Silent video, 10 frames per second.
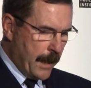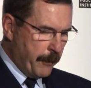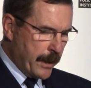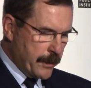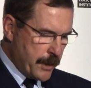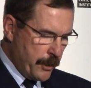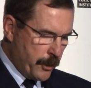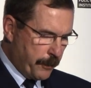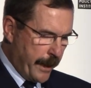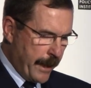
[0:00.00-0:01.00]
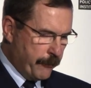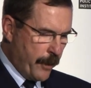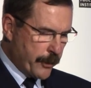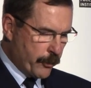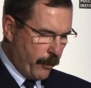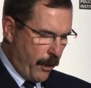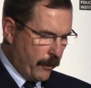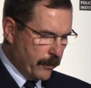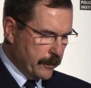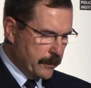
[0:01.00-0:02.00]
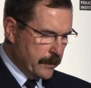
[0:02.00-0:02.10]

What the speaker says: And we continue to play a vital role